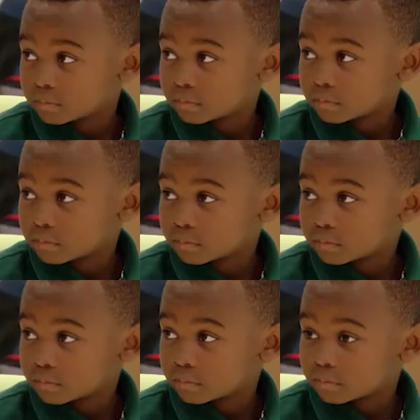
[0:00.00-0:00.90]
a couple
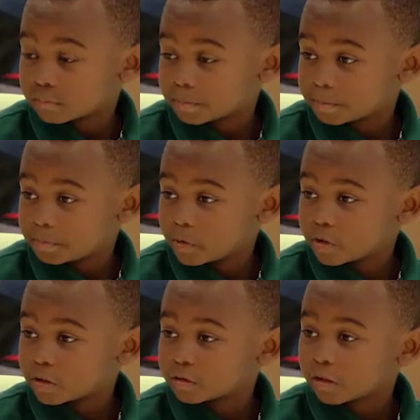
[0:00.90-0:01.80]
sentences.
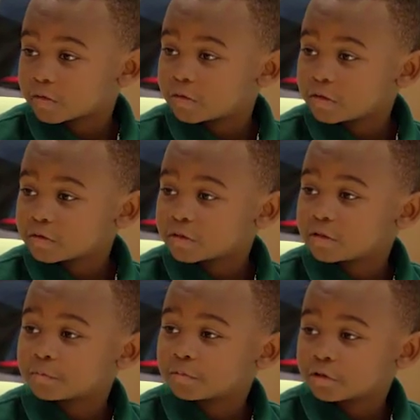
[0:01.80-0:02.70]
Because I think
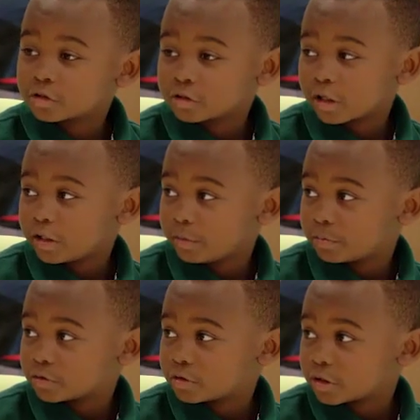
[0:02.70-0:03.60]
10 plus 90
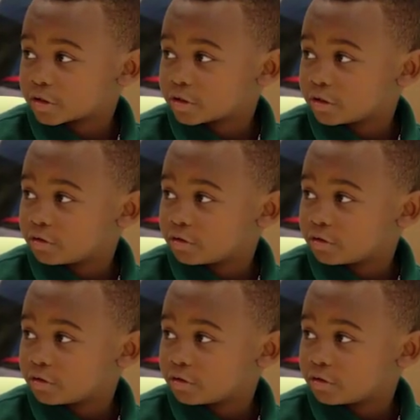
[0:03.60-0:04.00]
plus 60